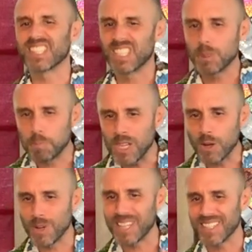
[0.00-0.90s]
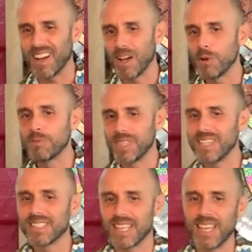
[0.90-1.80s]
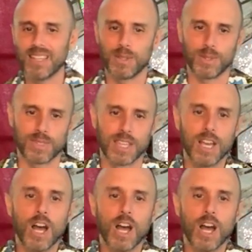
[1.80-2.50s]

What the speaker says: spirit of these ills.